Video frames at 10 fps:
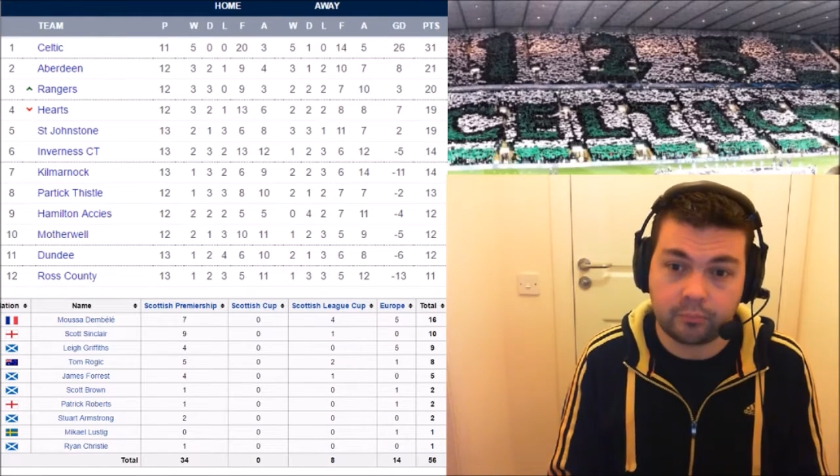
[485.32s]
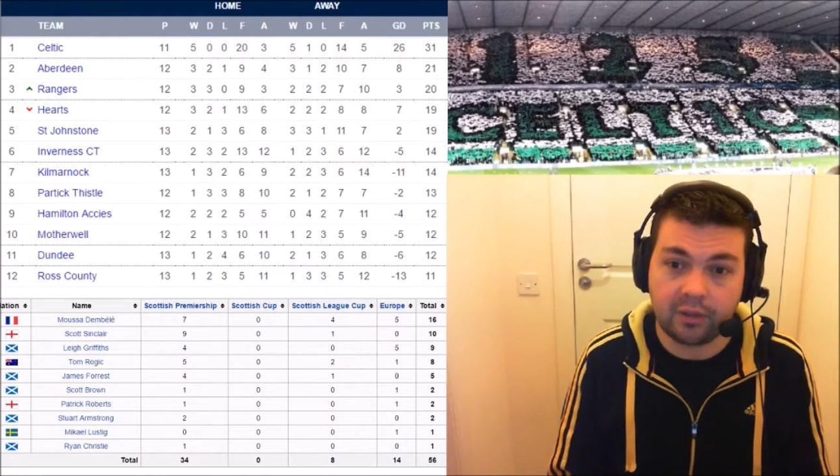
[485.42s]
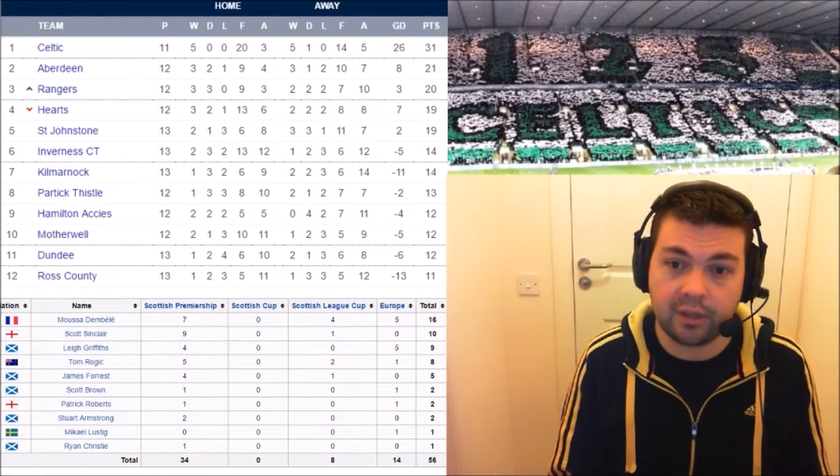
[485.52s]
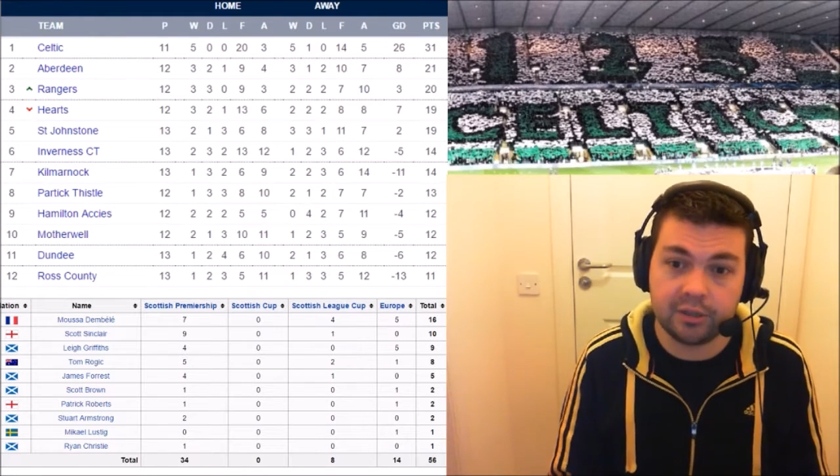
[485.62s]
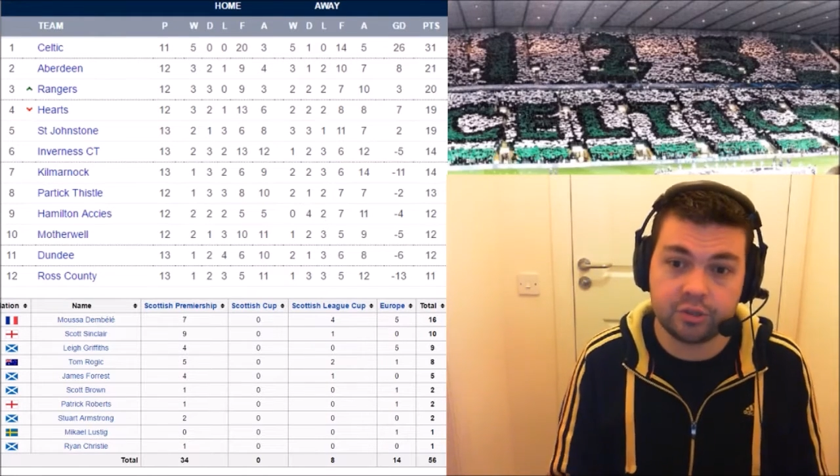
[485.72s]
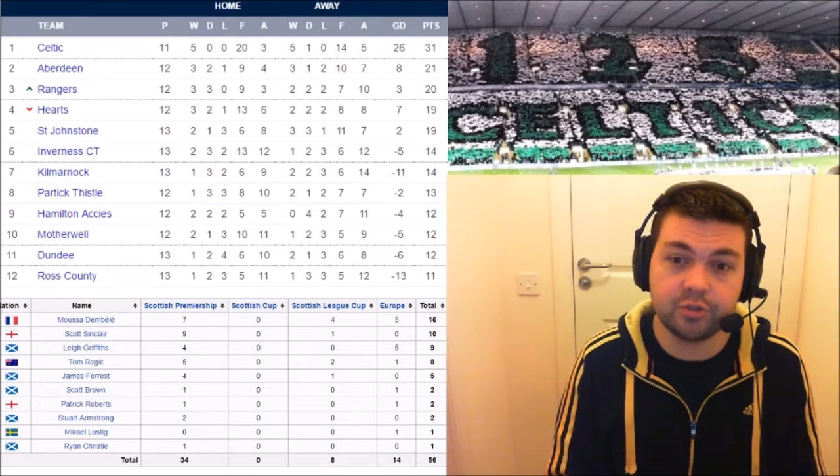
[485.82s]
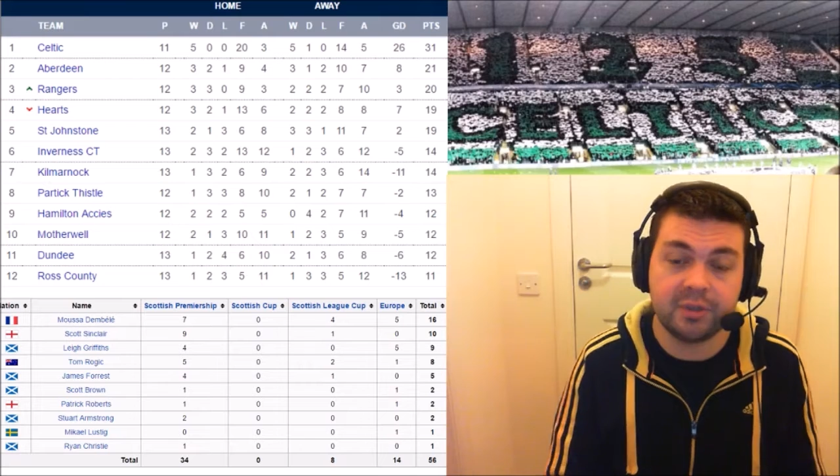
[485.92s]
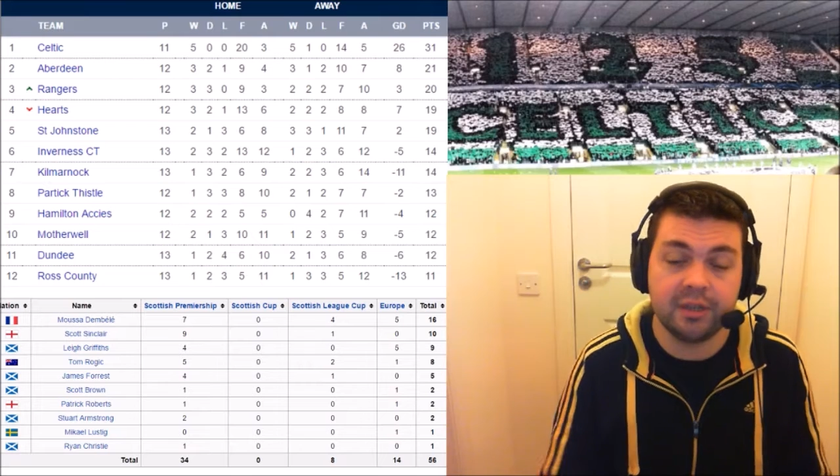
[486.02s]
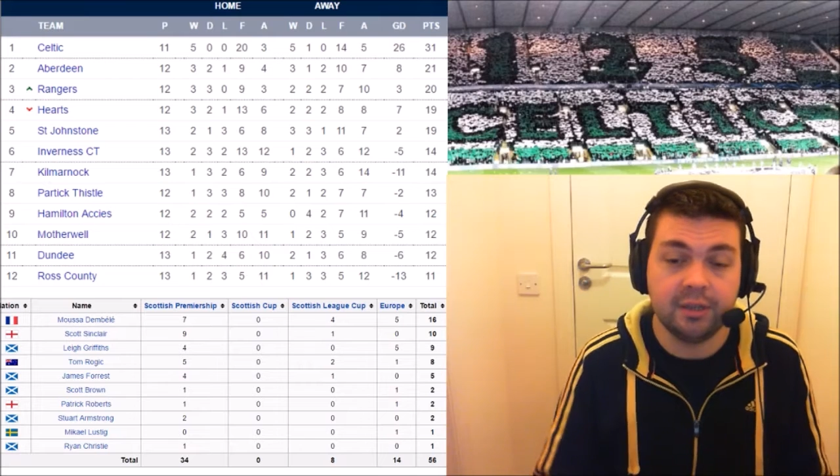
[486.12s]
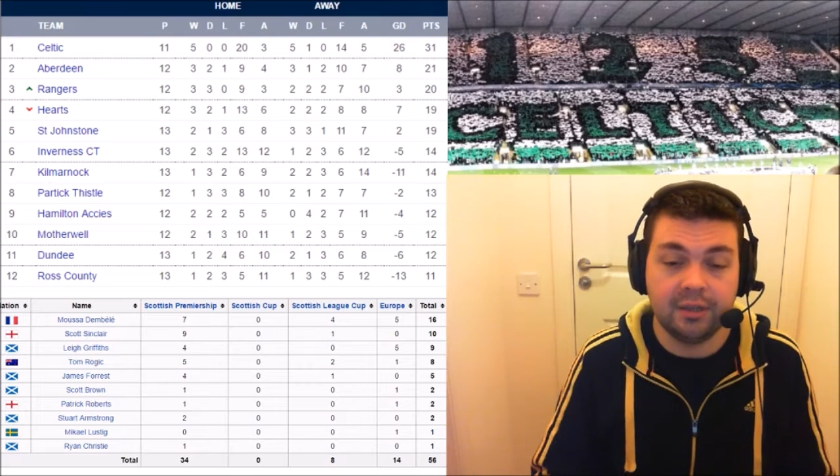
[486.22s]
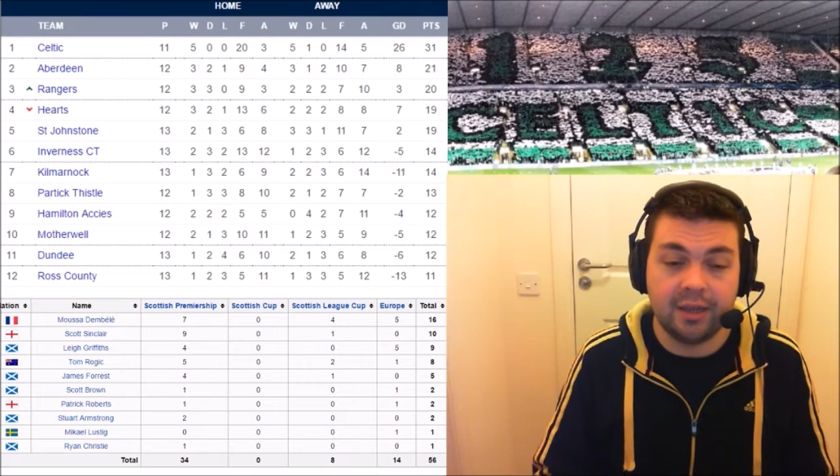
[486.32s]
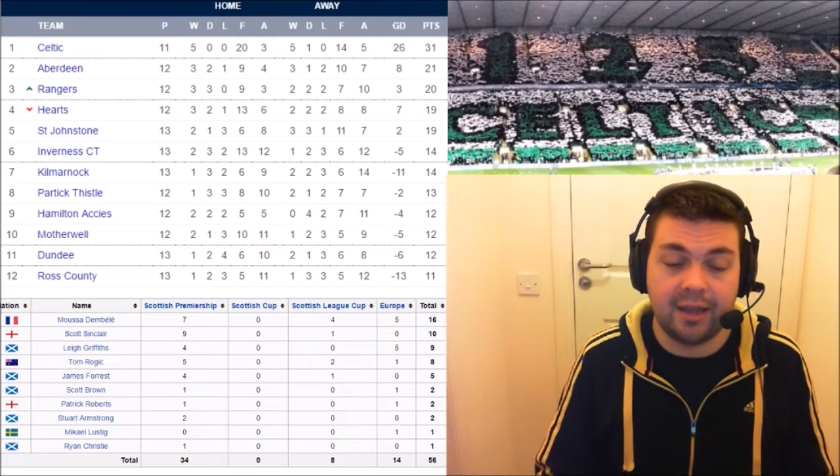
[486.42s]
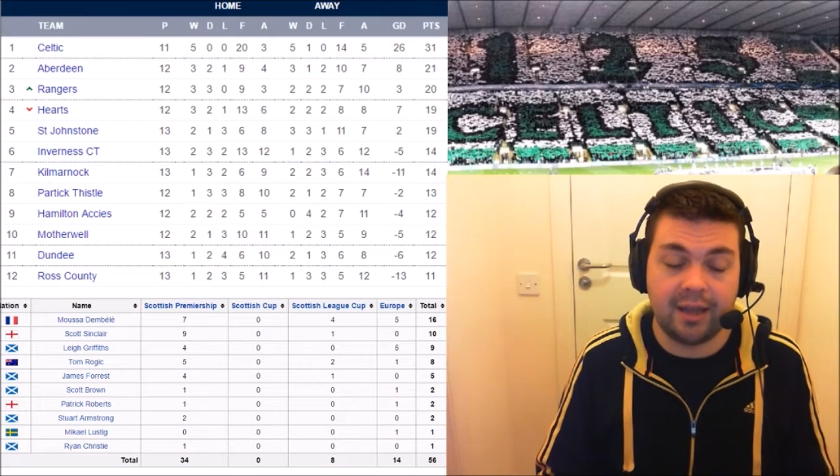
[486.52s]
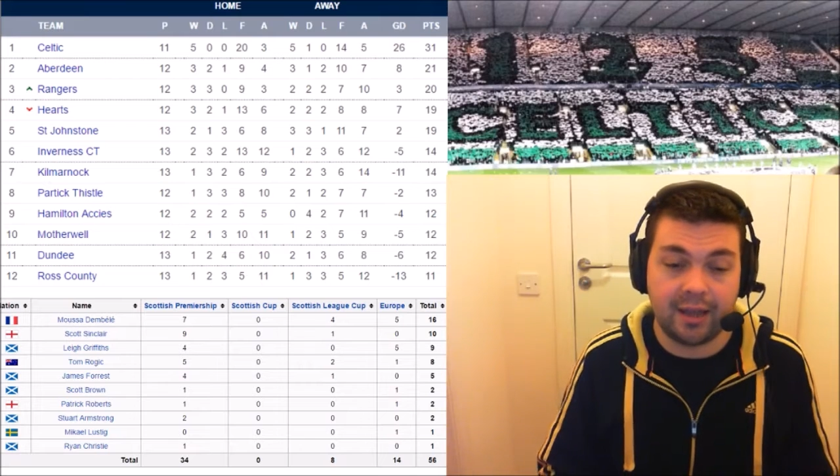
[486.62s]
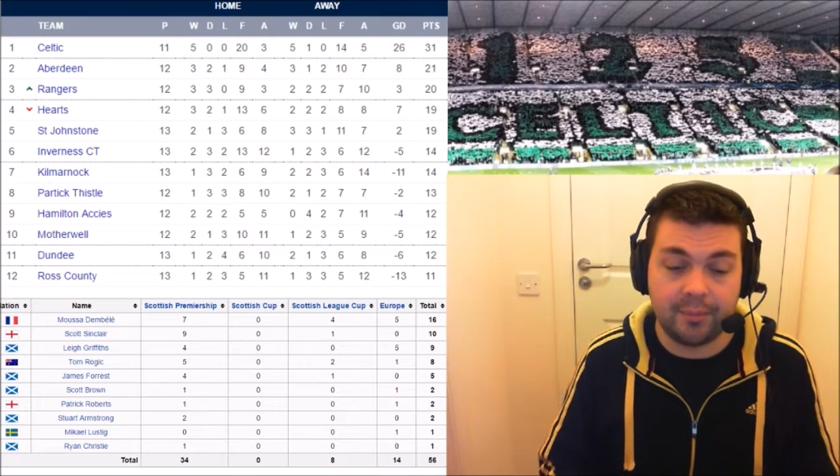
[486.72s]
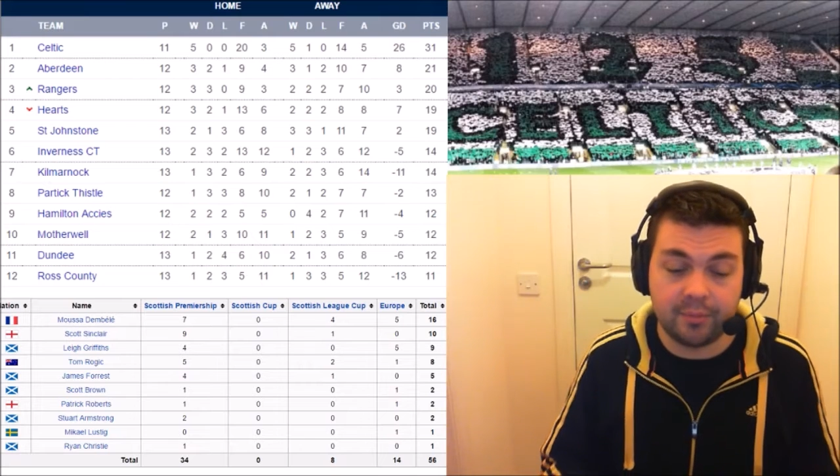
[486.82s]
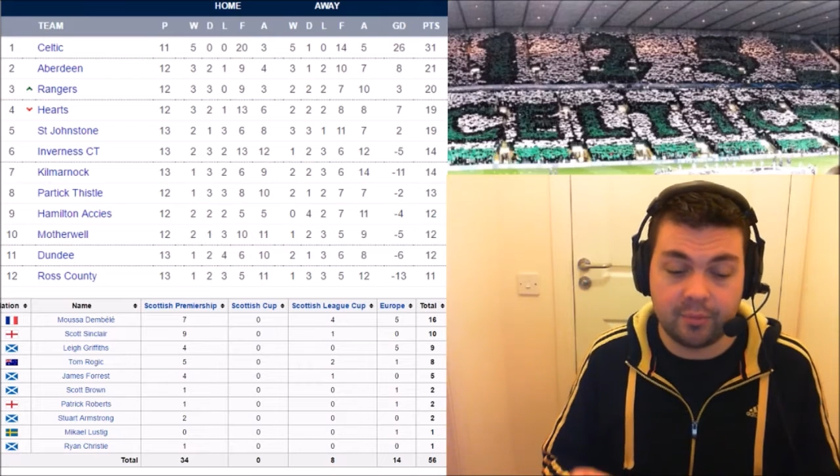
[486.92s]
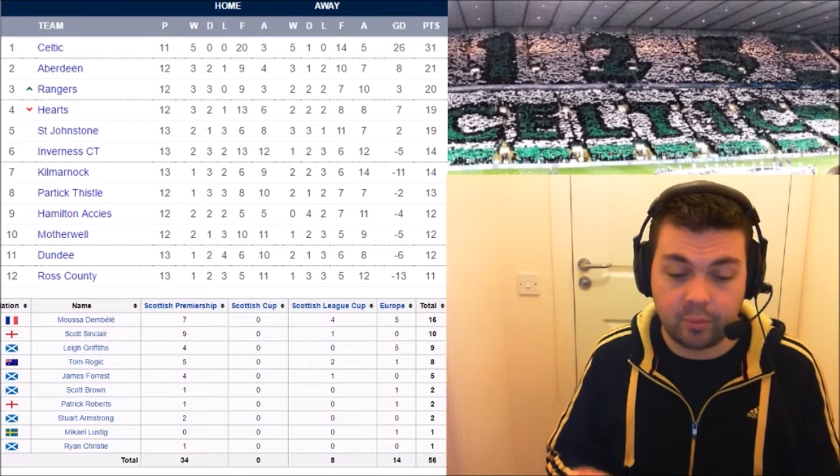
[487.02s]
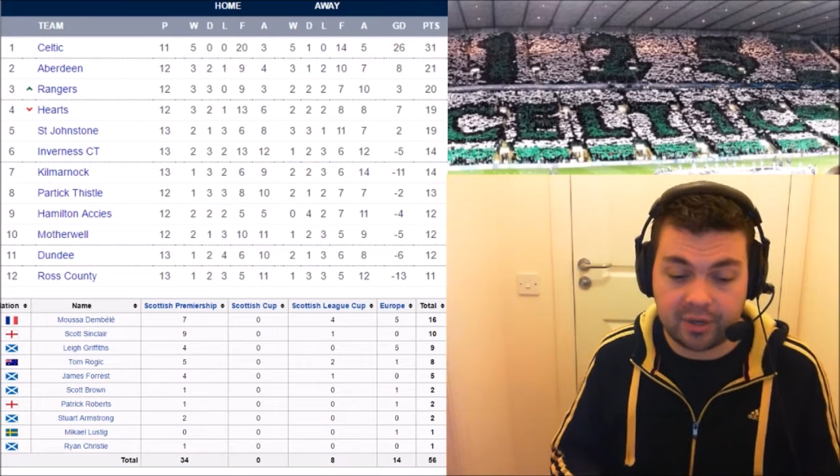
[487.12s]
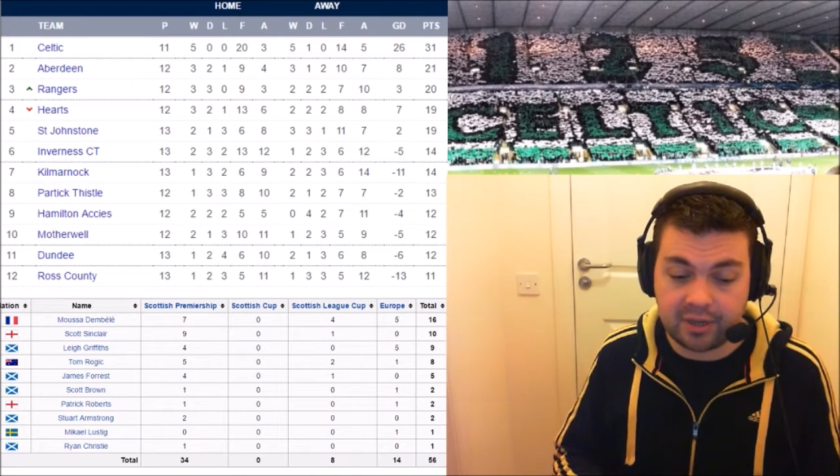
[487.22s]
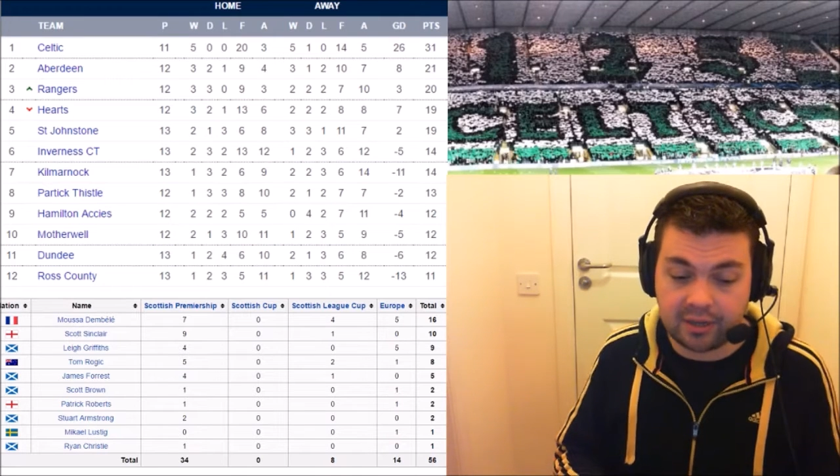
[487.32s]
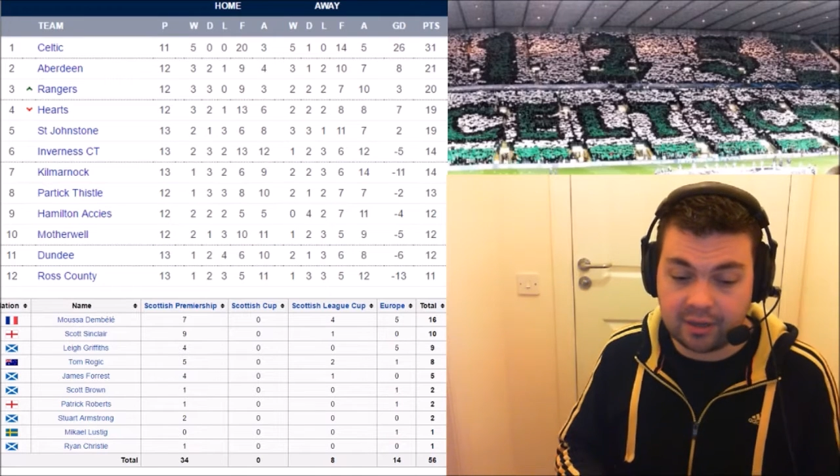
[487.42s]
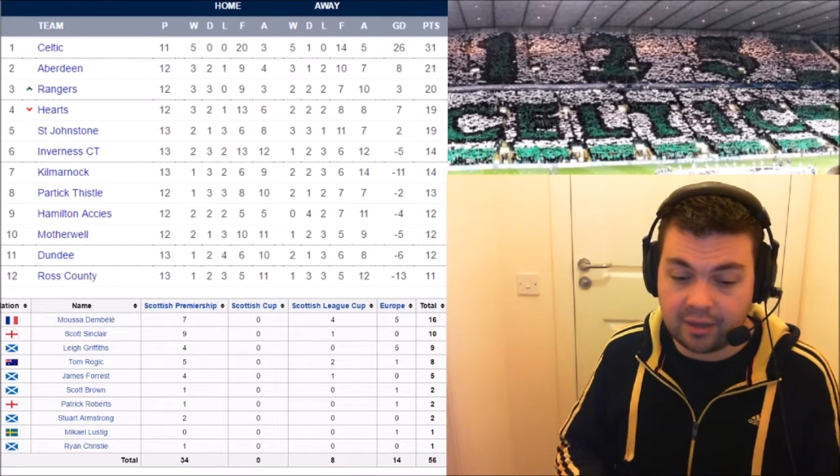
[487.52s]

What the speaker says: Excuse me. We